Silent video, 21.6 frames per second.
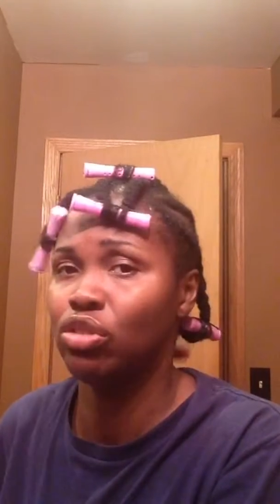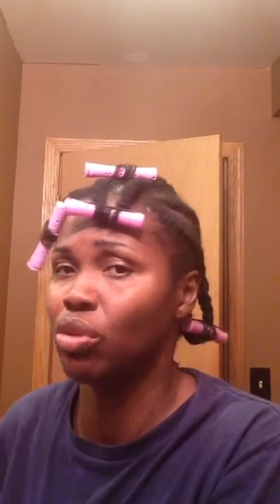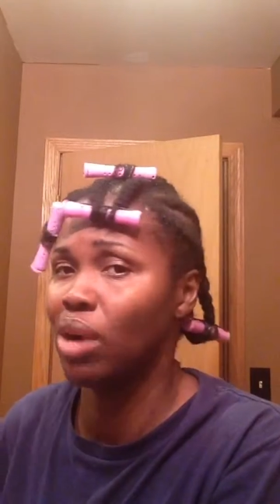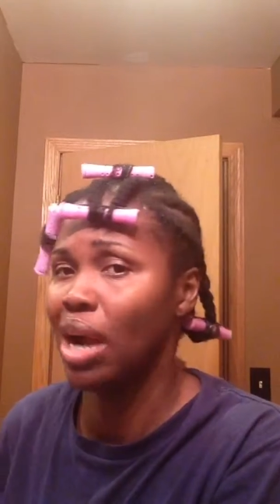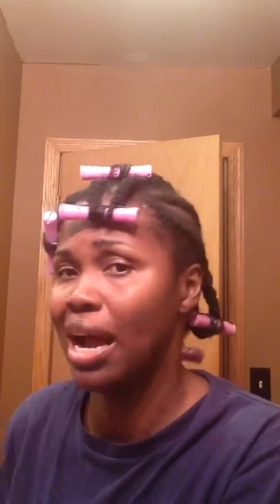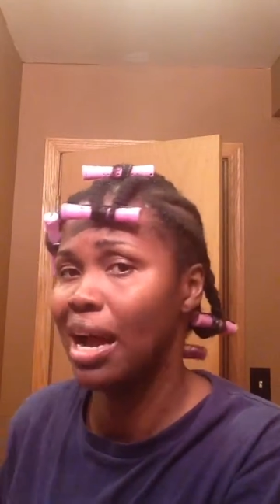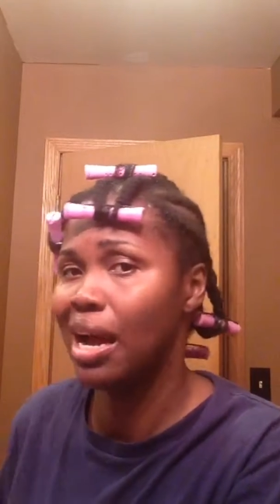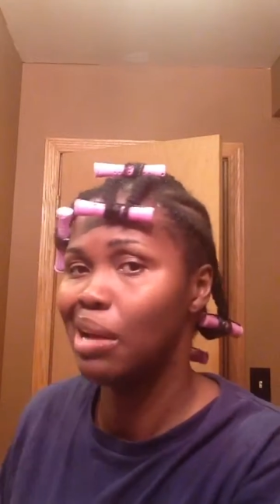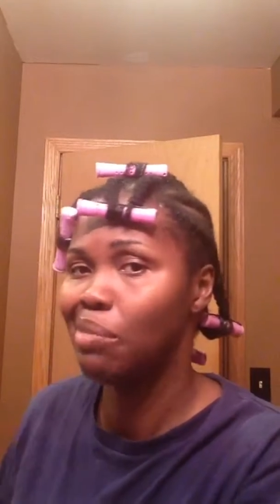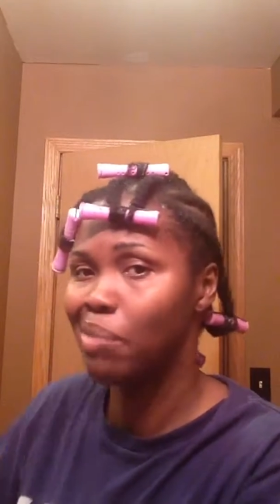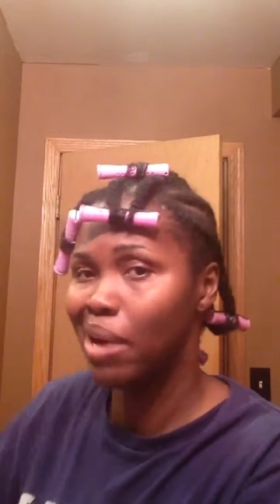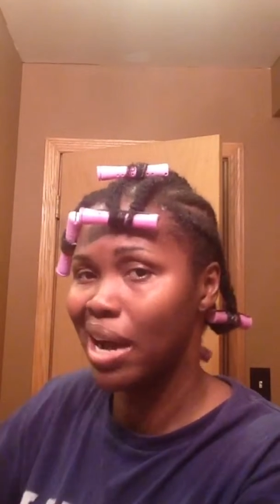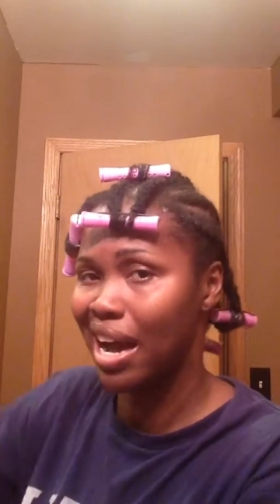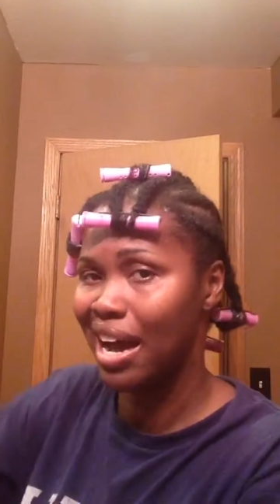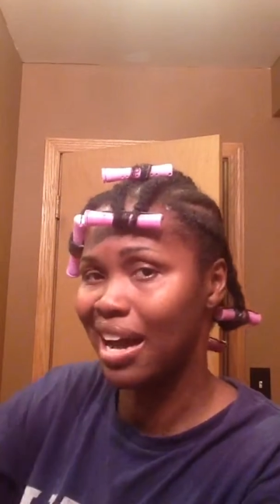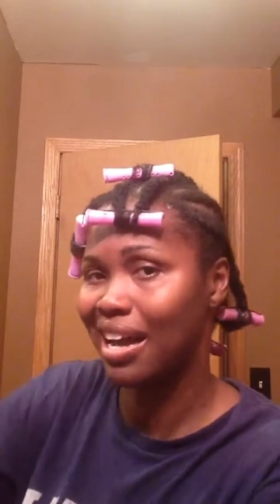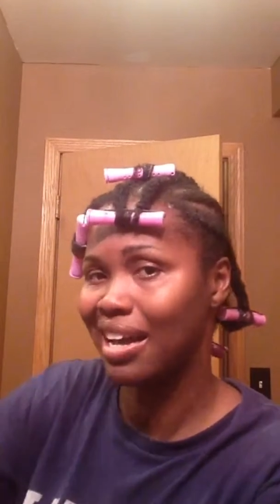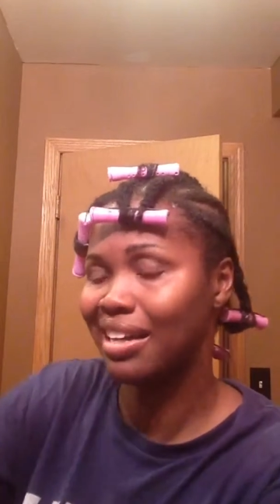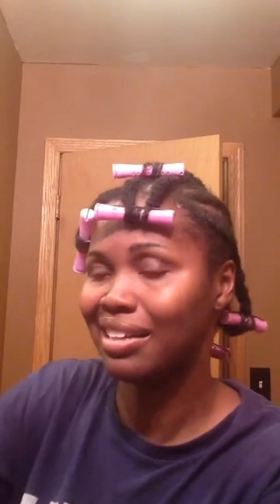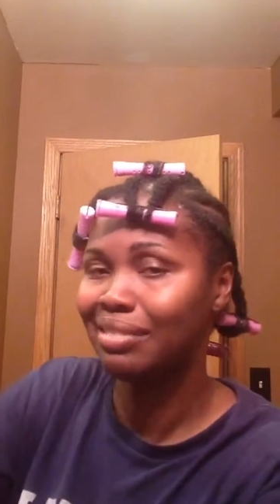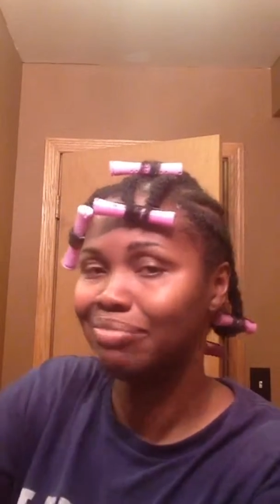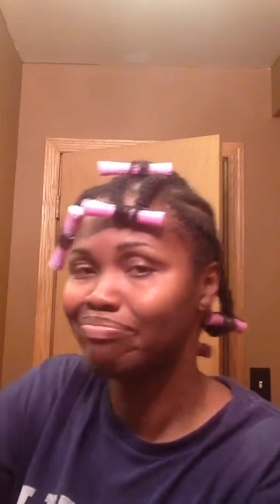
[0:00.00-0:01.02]
dry
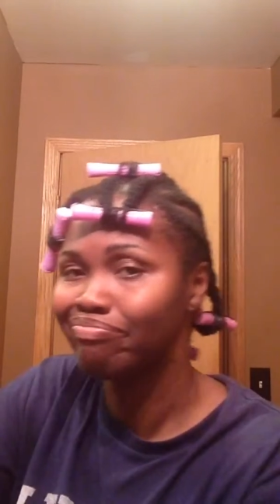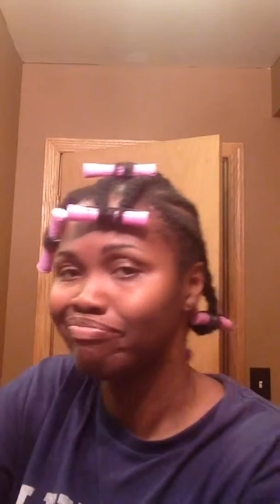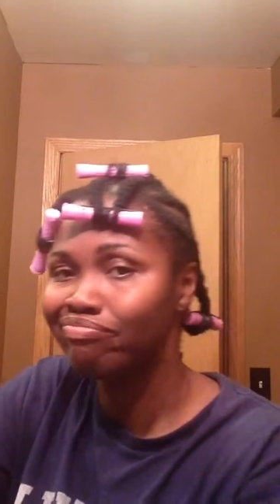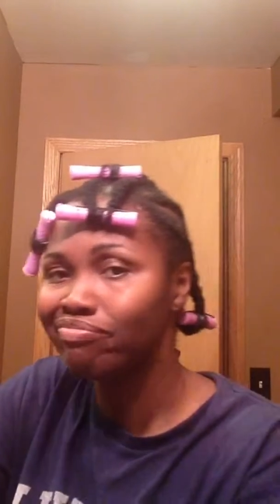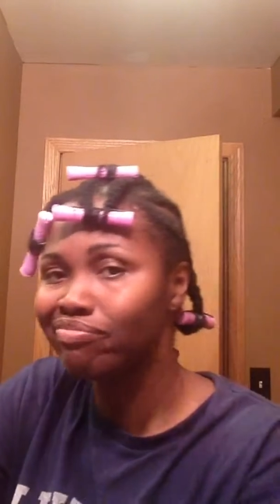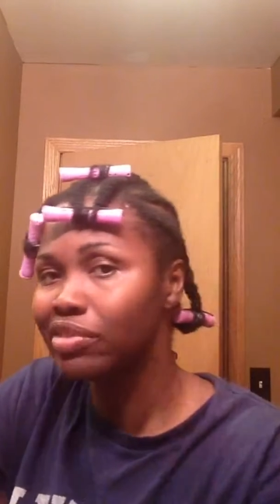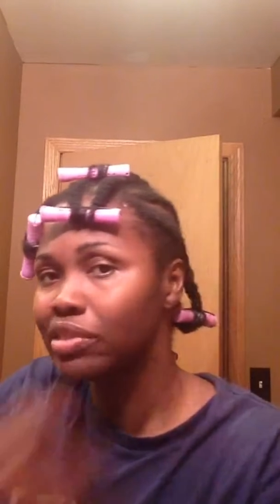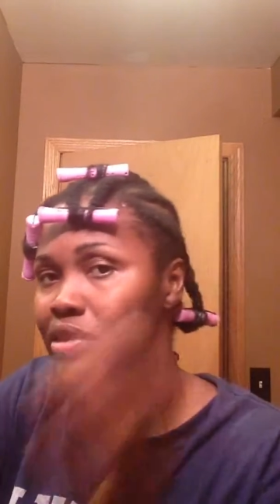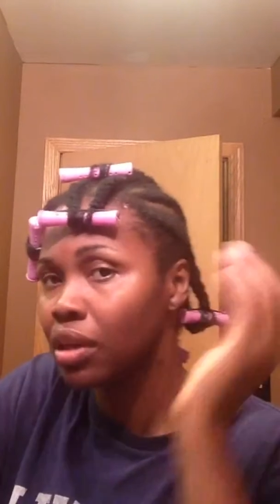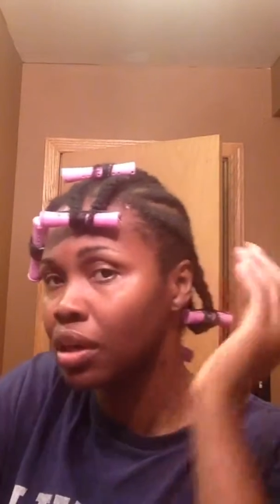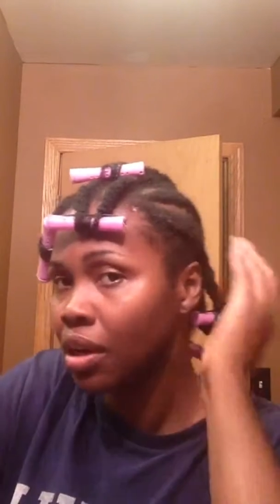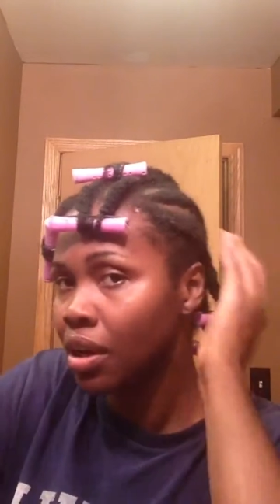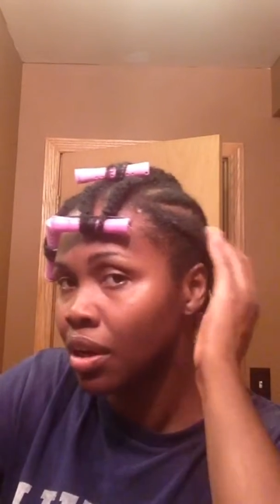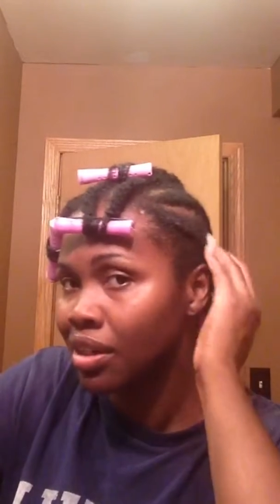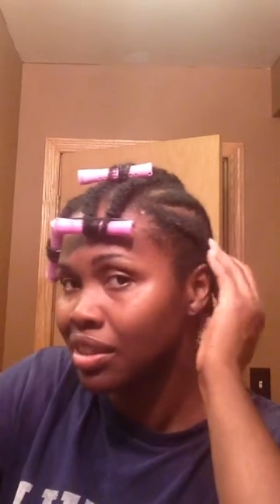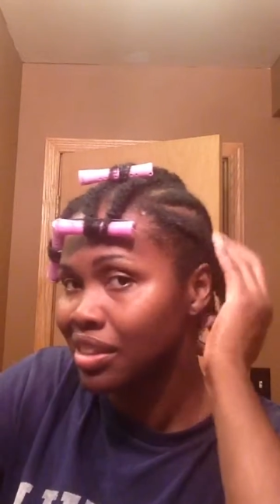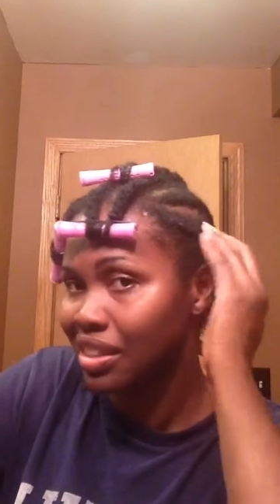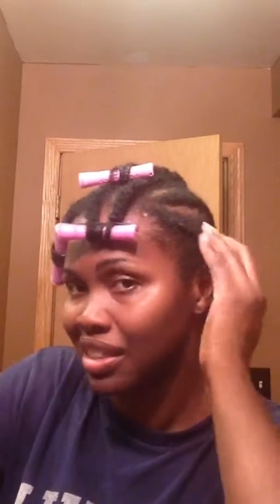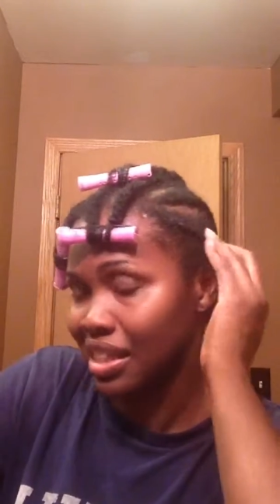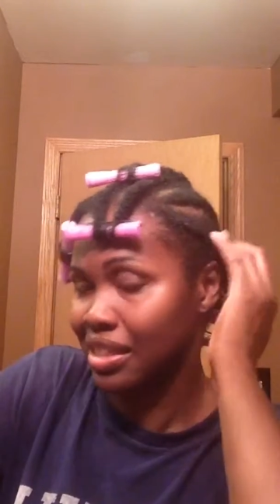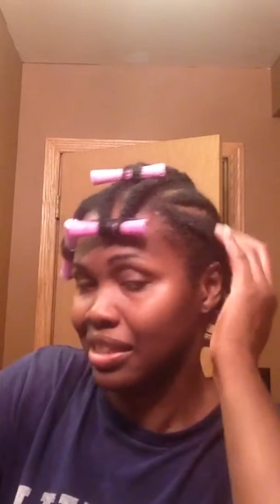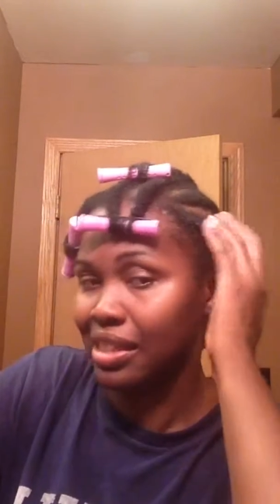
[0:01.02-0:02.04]
by
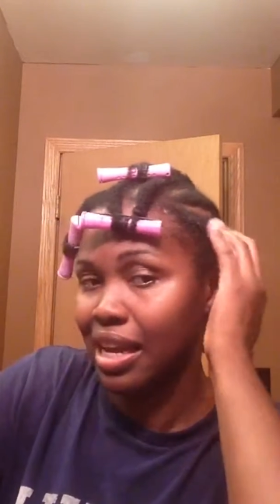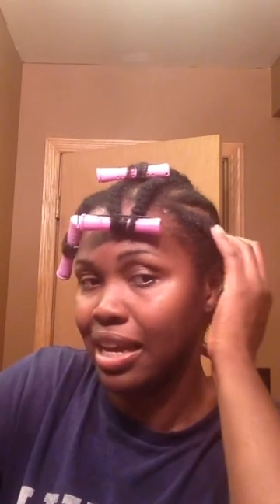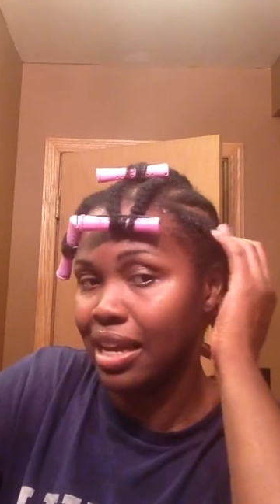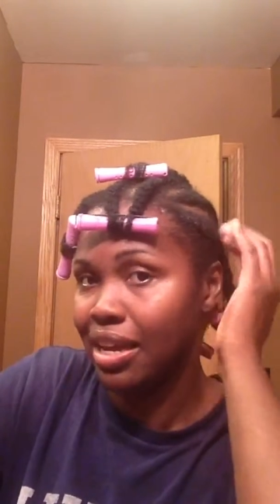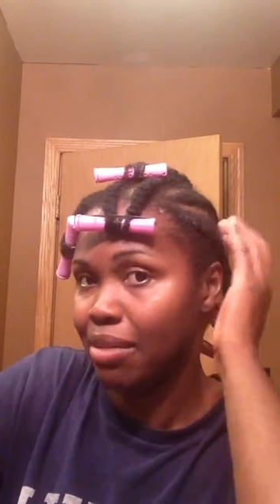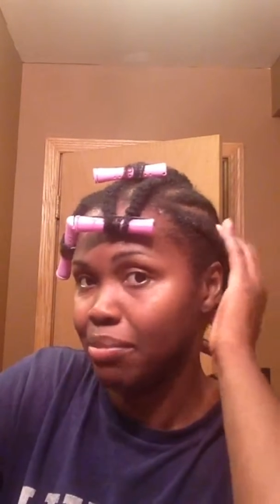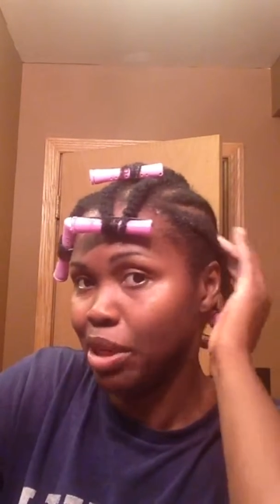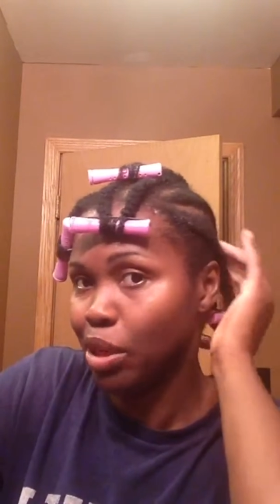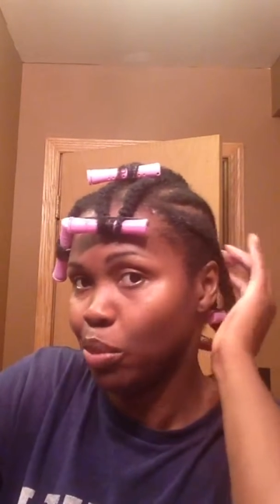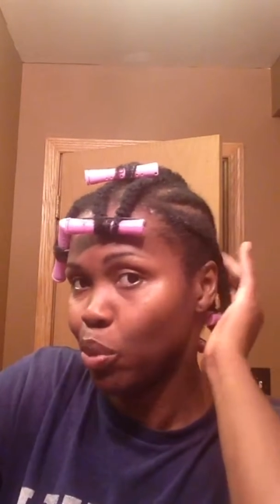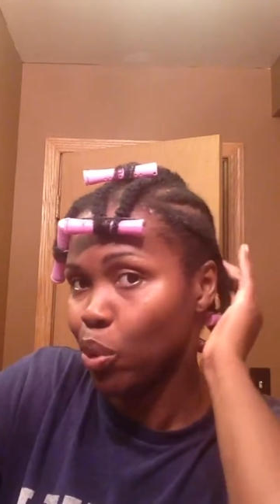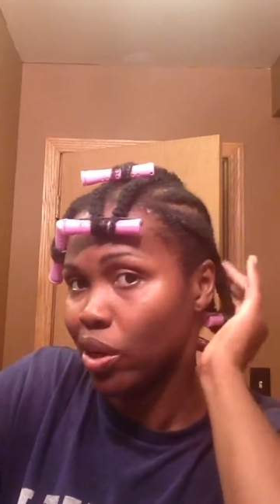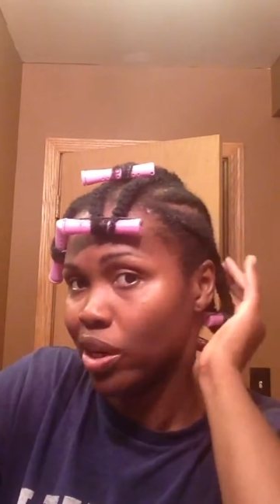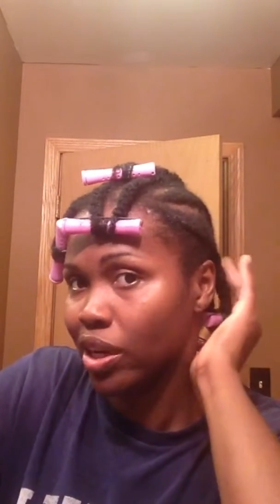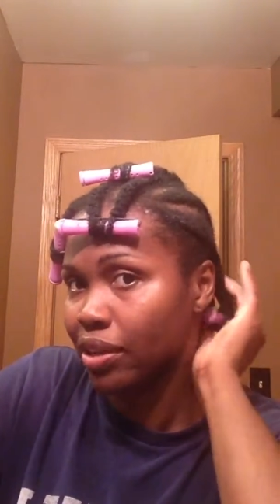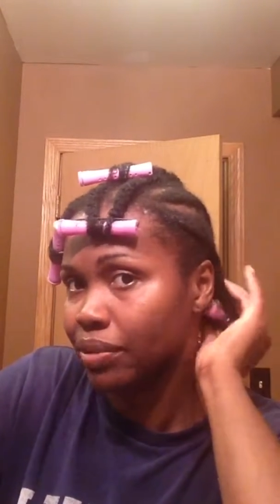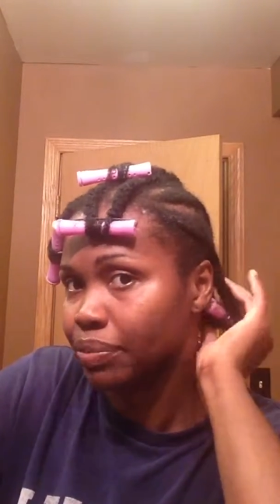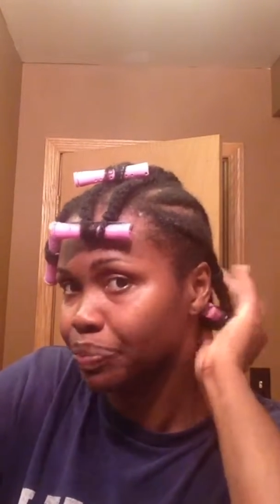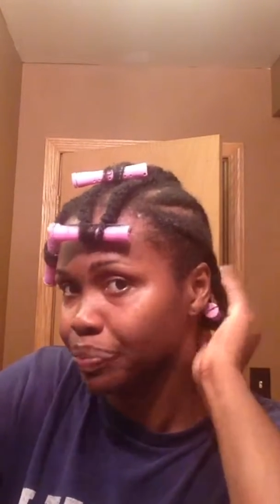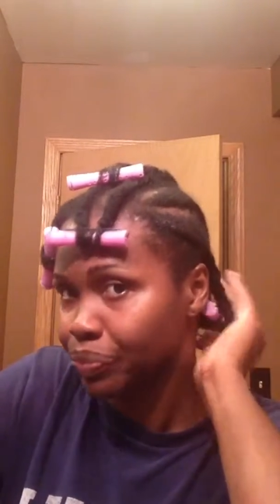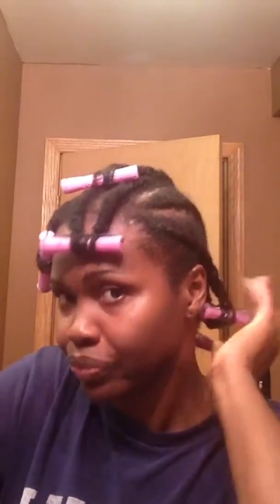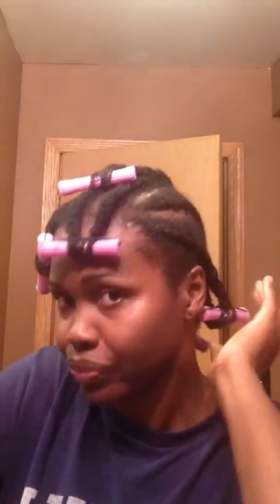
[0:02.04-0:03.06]
6 a.m. in the
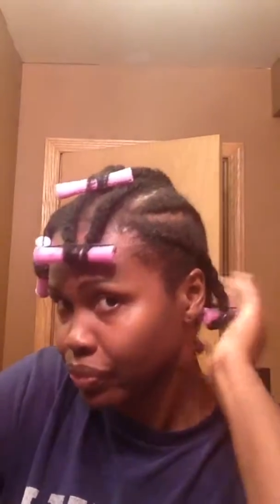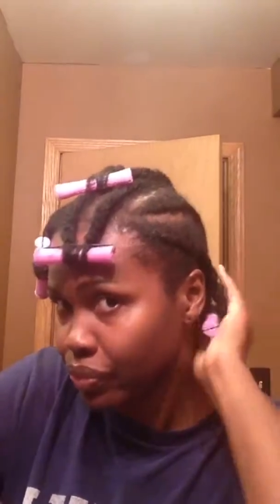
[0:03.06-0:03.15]
morning.